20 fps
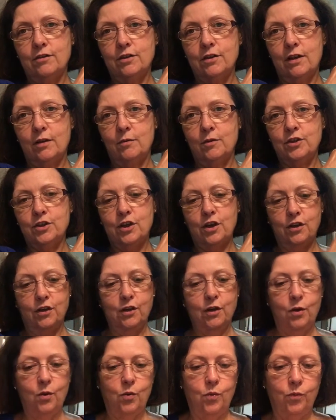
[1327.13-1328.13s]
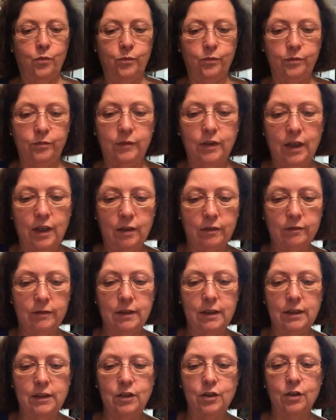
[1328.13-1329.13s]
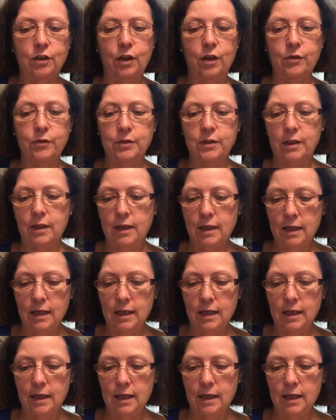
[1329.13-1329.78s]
so I don't want to show you the whole, you know, get too close.